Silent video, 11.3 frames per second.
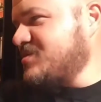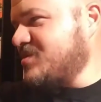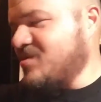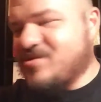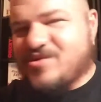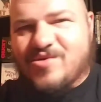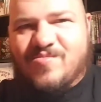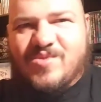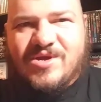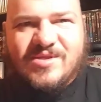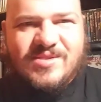Talked
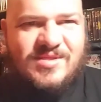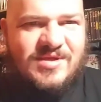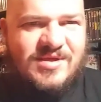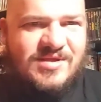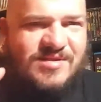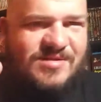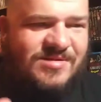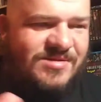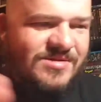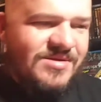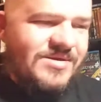about that.
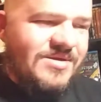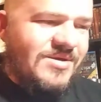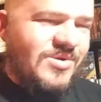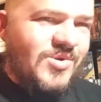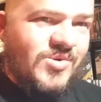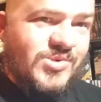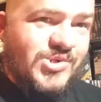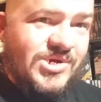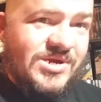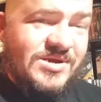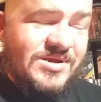Go
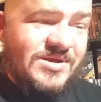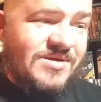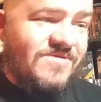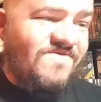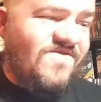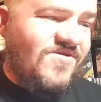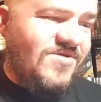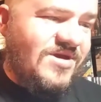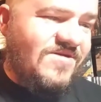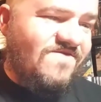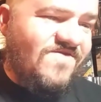check it out if you
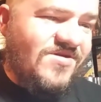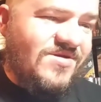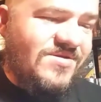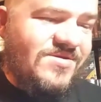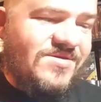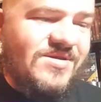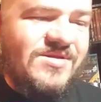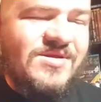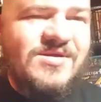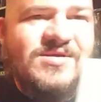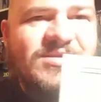have not
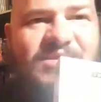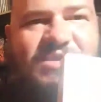seen it.